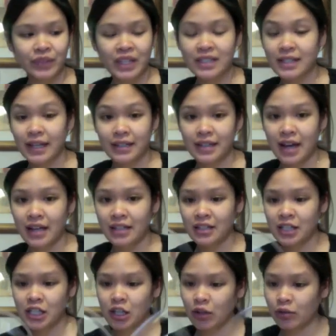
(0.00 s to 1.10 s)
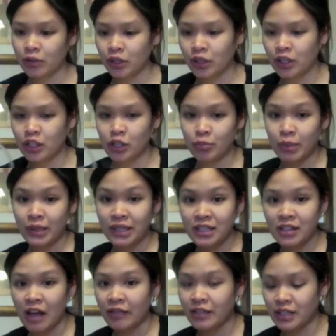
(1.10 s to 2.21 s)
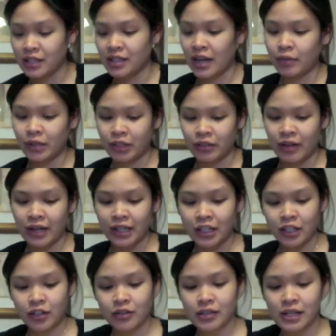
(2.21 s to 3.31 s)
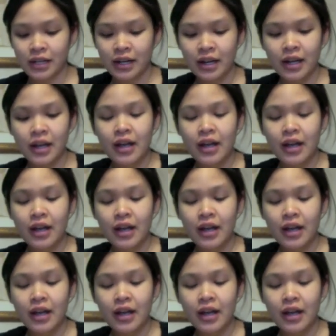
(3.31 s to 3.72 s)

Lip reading: sanitized. So you can just put these off to the side when you're ready to use it.